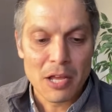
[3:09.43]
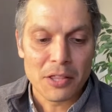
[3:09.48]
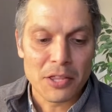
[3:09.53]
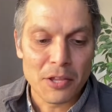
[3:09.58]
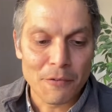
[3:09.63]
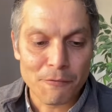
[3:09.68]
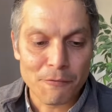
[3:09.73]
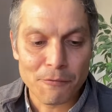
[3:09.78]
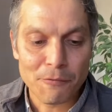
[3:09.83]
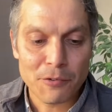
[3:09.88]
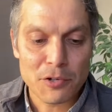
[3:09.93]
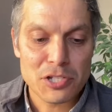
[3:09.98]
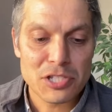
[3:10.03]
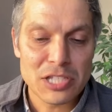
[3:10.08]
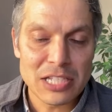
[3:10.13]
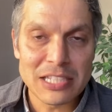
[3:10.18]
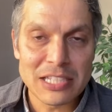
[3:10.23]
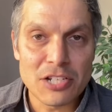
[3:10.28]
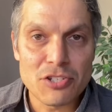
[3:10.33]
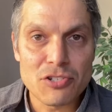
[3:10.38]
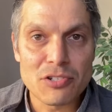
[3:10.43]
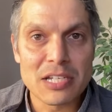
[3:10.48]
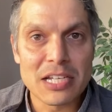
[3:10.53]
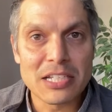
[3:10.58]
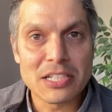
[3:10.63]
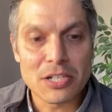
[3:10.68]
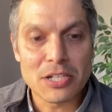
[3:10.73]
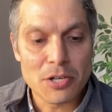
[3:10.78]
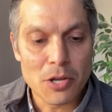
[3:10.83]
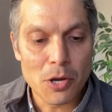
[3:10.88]
The first thing that you
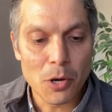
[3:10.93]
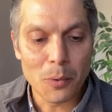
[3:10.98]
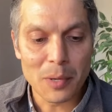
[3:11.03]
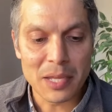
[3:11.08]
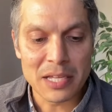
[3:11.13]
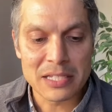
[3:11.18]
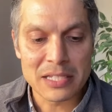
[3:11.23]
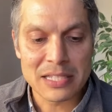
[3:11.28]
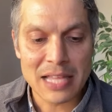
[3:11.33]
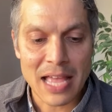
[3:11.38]
need to know is